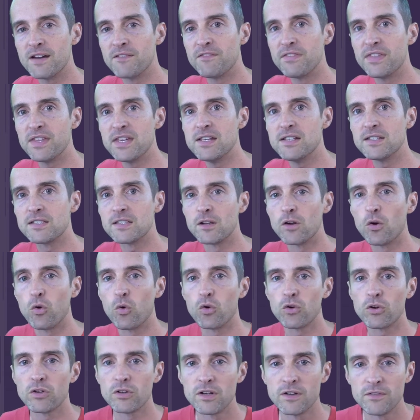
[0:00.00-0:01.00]
of these in
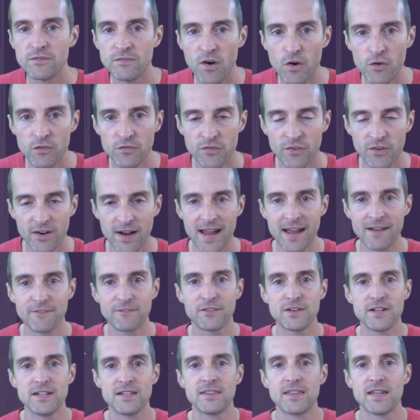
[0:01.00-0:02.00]
order to vote for
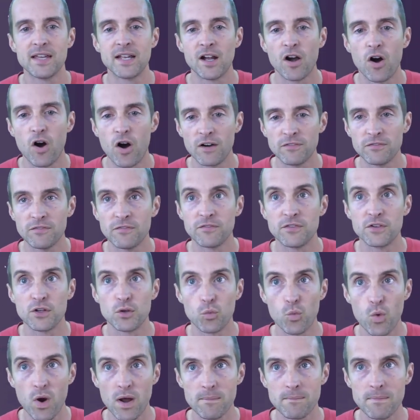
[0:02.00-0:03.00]
everything off of
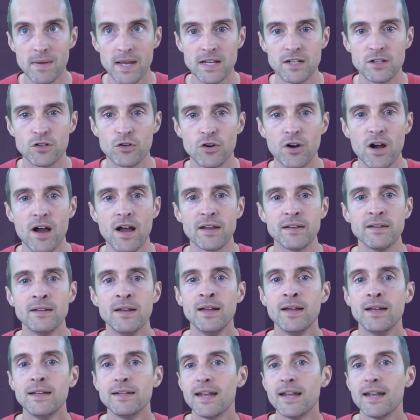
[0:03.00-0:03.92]
your one main neuron.